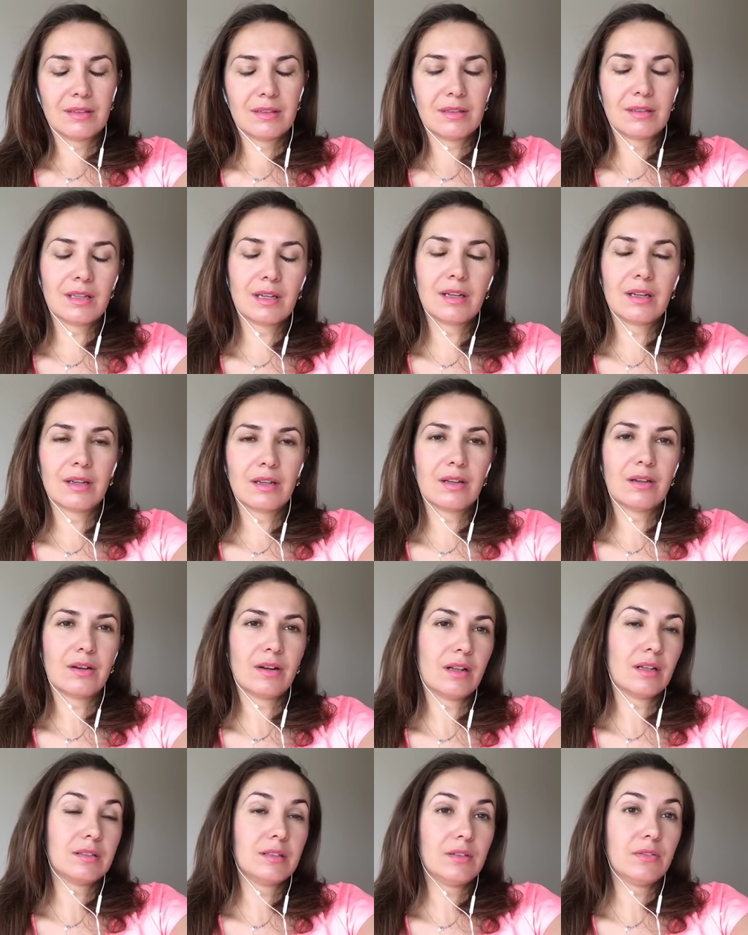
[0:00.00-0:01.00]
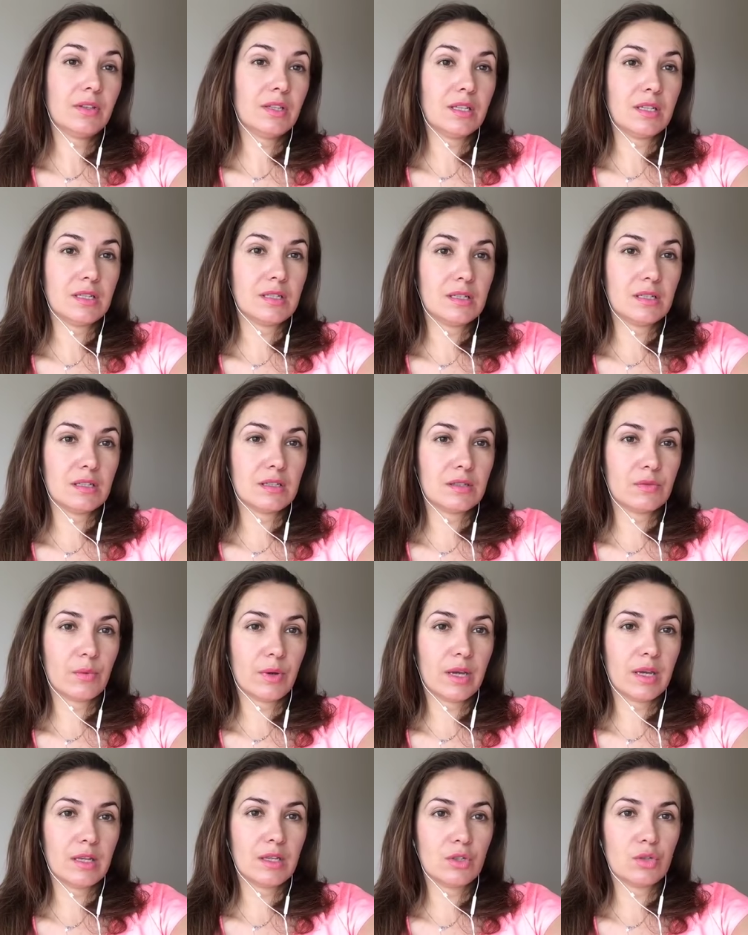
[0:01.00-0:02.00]
the relatively easiest
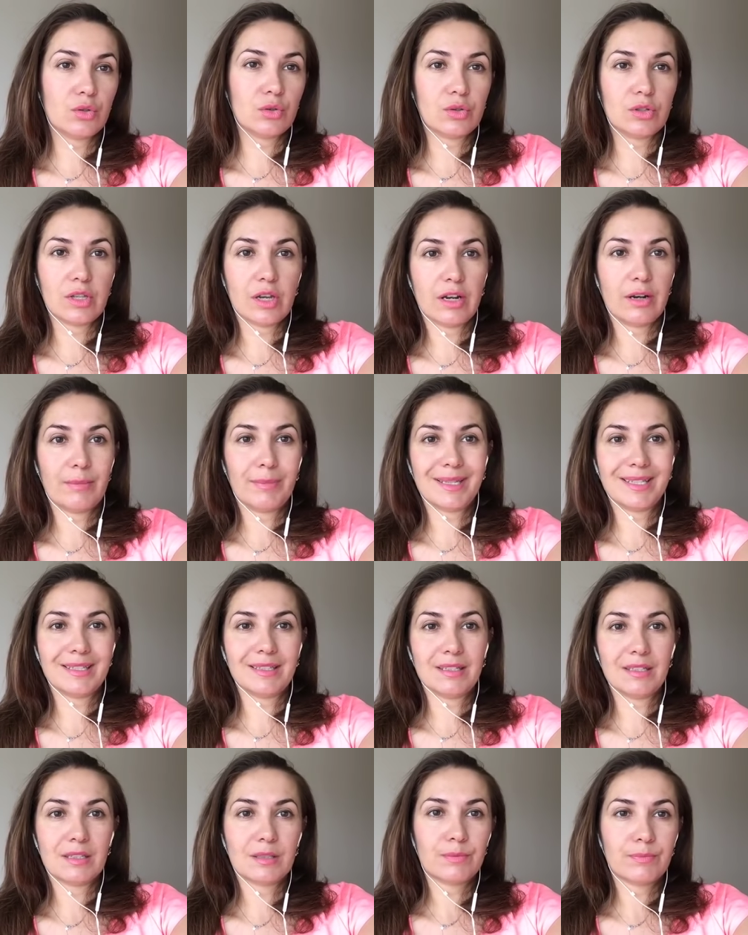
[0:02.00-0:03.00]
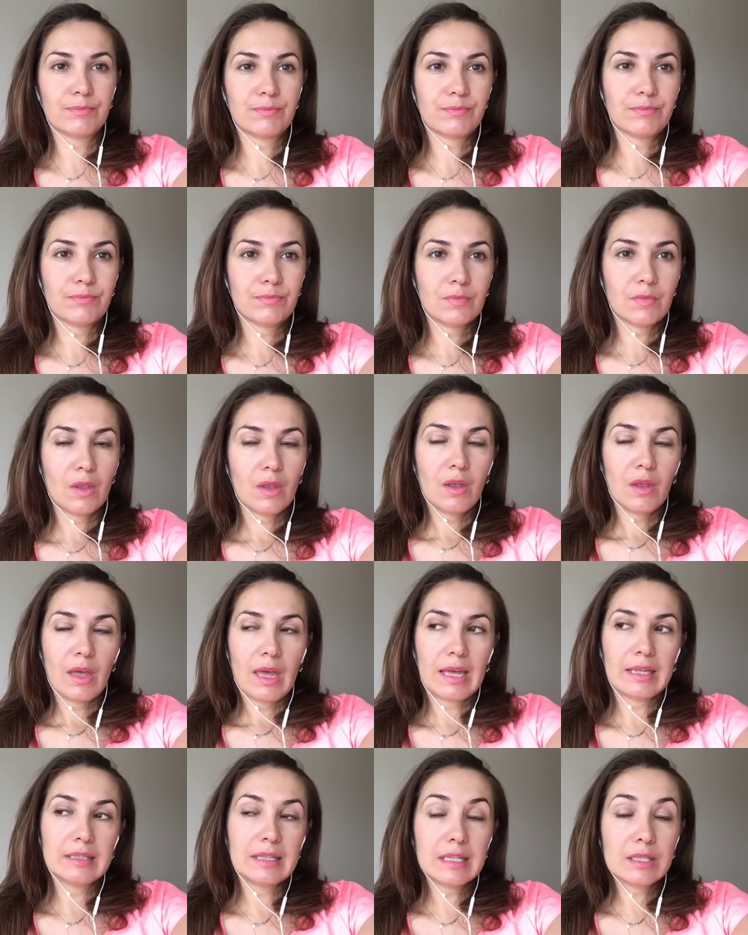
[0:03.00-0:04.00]
way is to start a business.
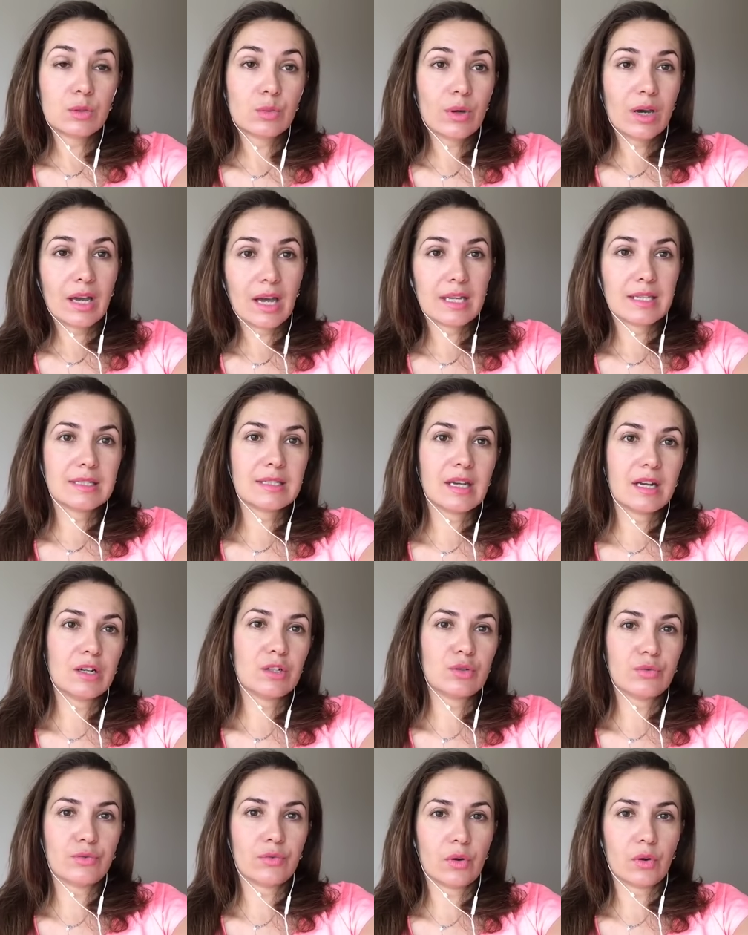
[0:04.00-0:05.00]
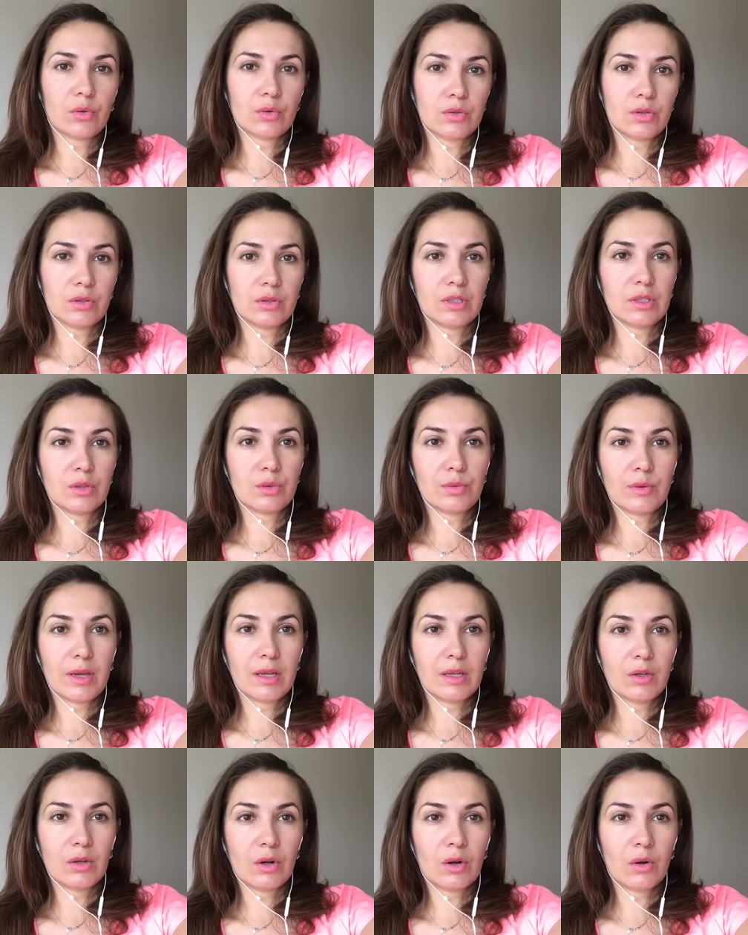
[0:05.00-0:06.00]
And that's why I started to focus on this
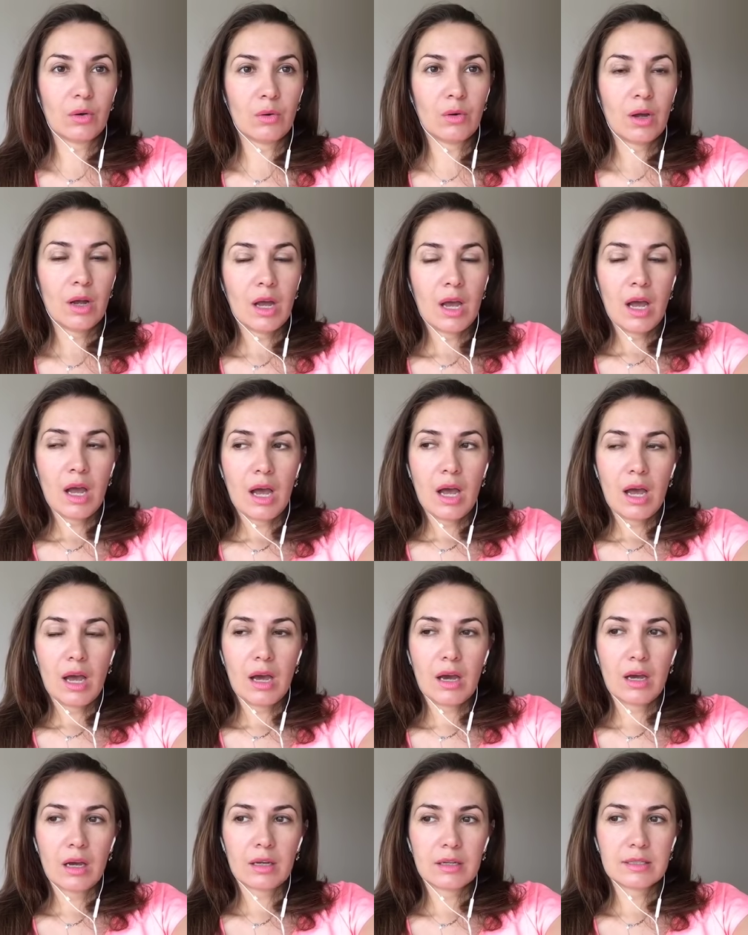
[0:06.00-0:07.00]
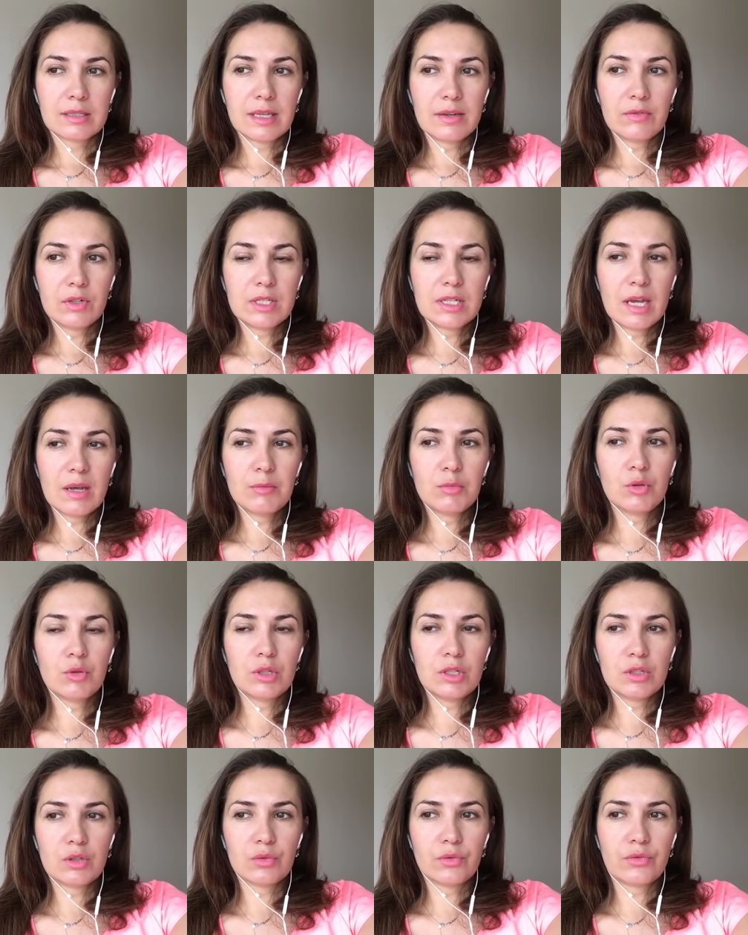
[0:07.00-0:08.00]
way, you know, because every time you
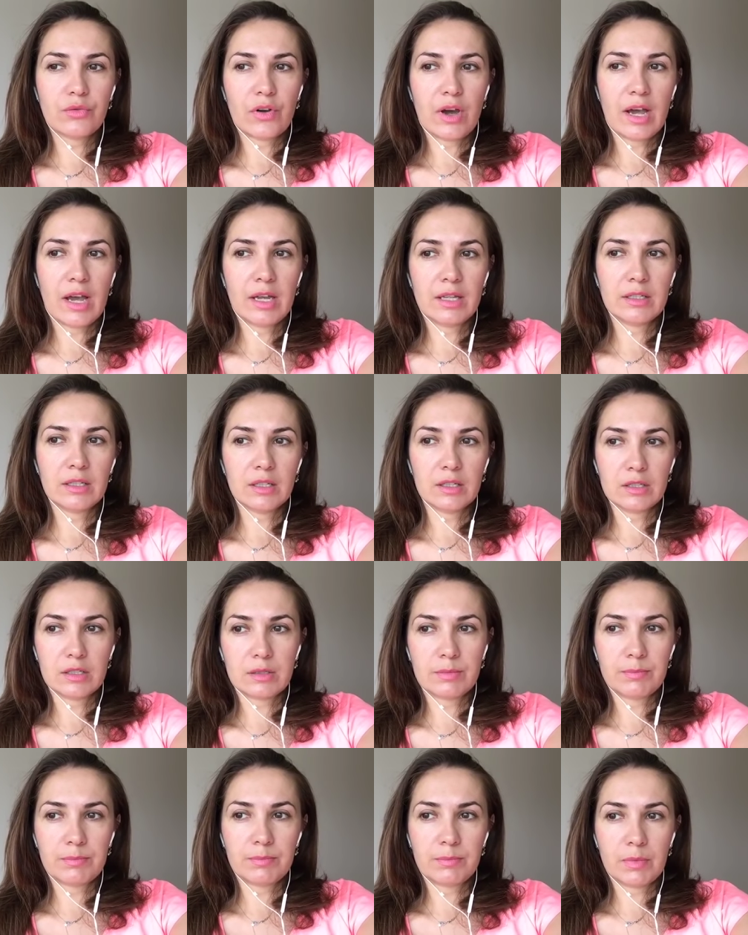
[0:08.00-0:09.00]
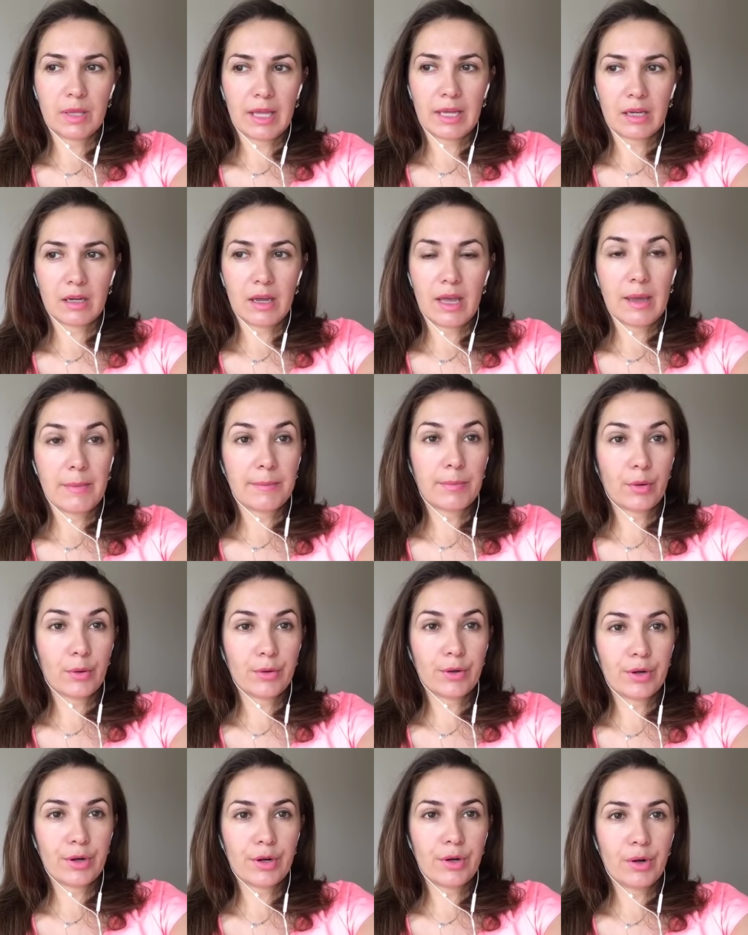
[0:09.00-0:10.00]
need to find a, like an
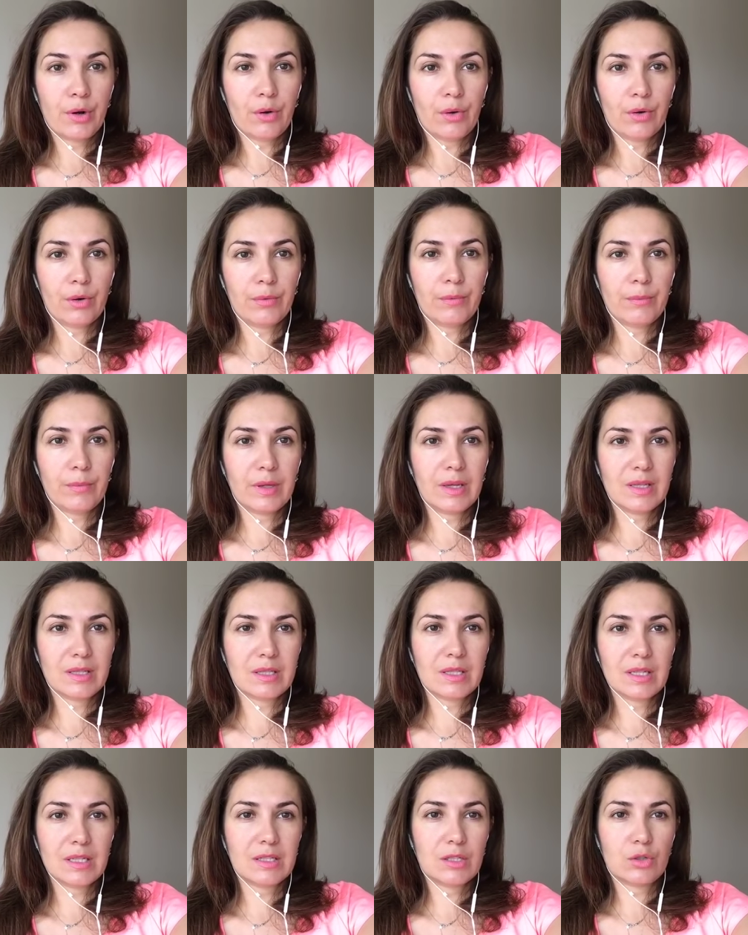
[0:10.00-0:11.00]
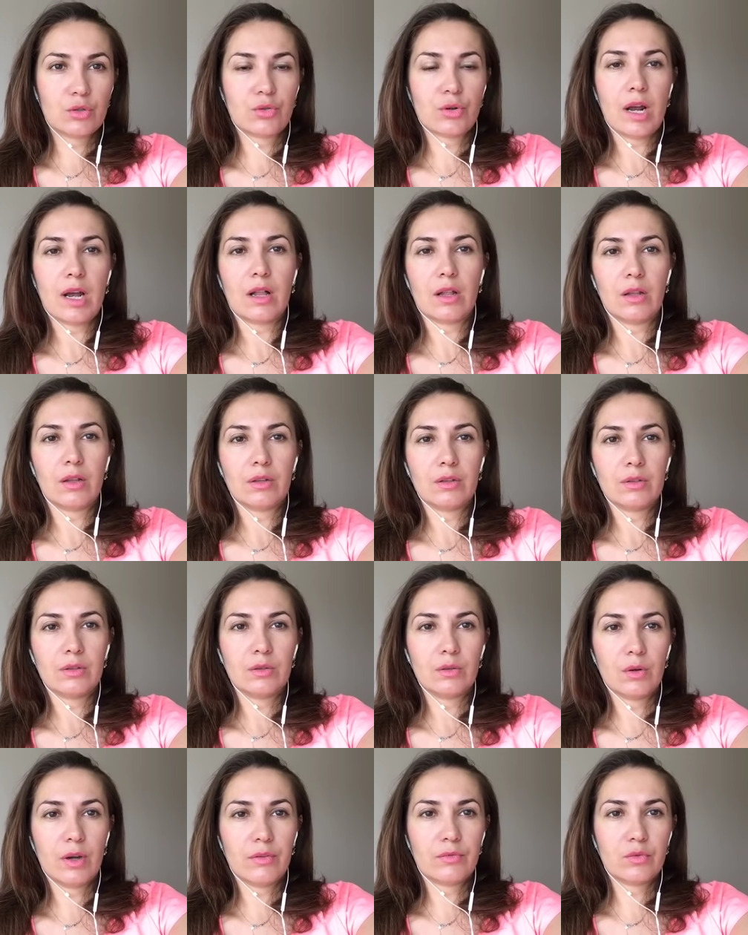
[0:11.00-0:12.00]
employer, it's a struggle.
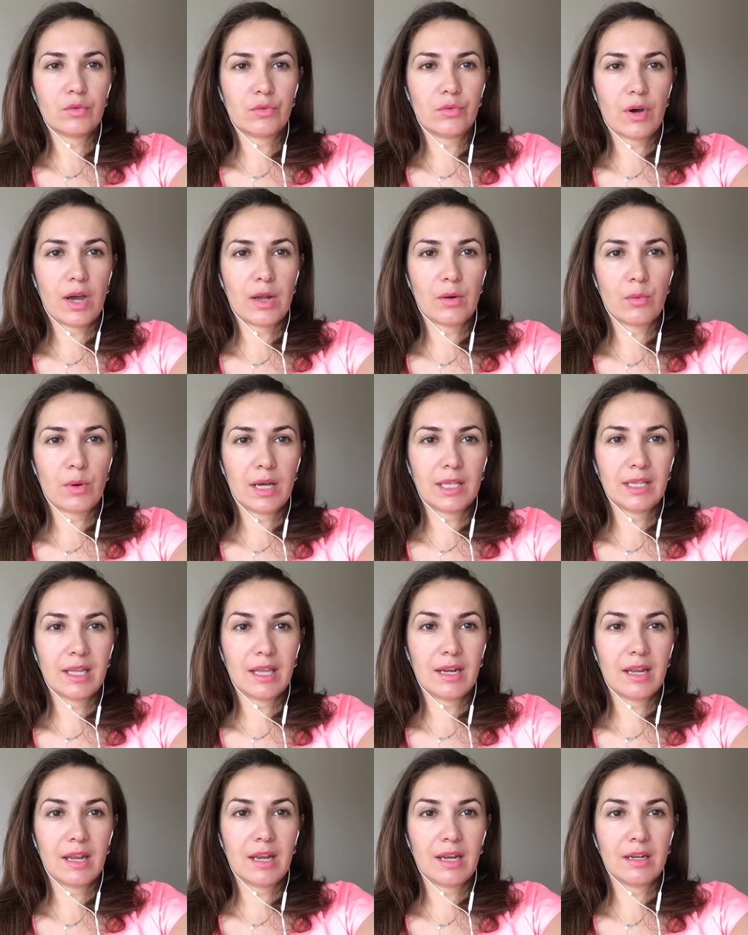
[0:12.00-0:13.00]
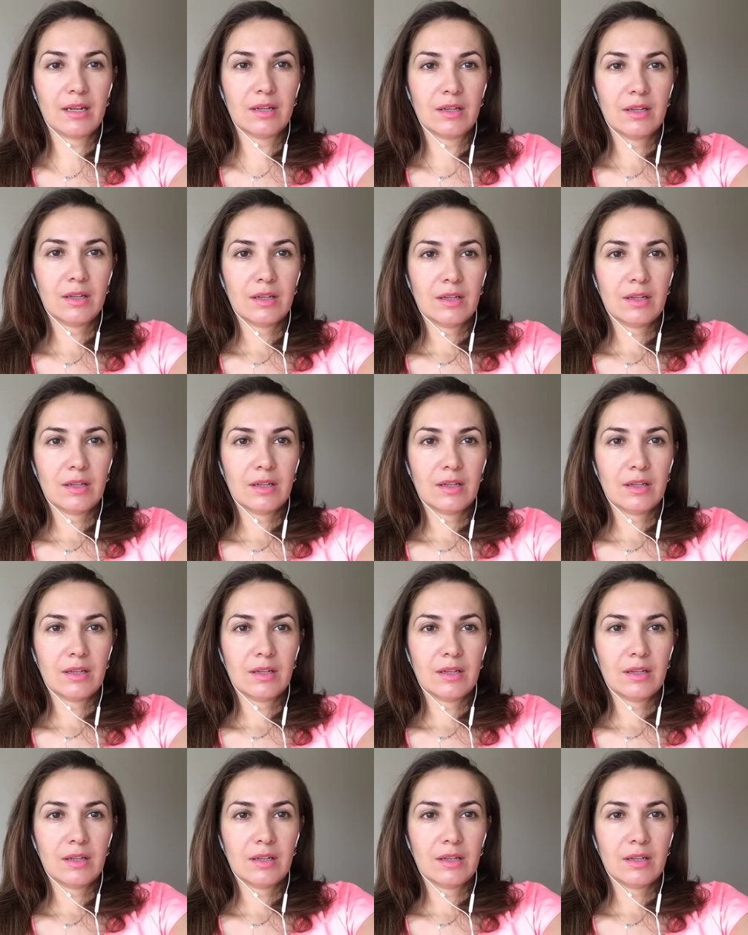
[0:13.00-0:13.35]
You have to find one, and then